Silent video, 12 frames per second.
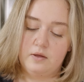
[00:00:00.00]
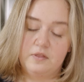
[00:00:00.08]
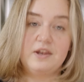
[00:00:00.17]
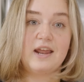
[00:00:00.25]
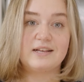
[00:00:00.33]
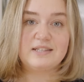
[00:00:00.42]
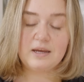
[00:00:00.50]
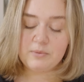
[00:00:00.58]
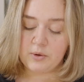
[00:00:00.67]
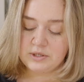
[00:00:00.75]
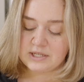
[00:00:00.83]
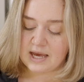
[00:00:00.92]
The next thing I'm
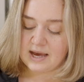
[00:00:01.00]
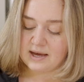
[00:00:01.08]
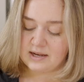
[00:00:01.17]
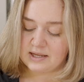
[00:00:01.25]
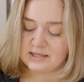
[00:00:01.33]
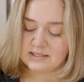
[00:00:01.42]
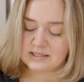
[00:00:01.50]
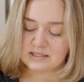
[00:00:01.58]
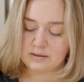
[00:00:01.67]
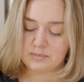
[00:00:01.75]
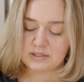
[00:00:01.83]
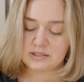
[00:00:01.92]
going to add is
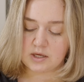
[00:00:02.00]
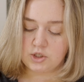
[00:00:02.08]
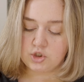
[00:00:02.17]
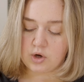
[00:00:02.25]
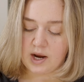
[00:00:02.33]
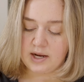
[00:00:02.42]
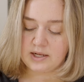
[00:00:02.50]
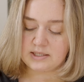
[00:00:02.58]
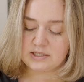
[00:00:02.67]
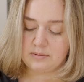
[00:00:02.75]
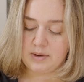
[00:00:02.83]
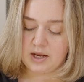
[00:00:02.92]
some
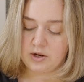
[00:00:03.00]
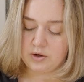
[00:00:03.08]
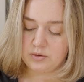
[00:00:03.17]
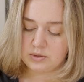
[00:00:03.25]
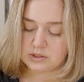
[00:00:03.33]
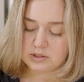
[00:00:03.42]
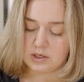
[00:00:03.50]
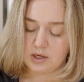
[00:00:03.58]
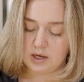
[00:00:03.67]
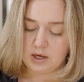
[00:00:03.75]
sun-dried tomatoes.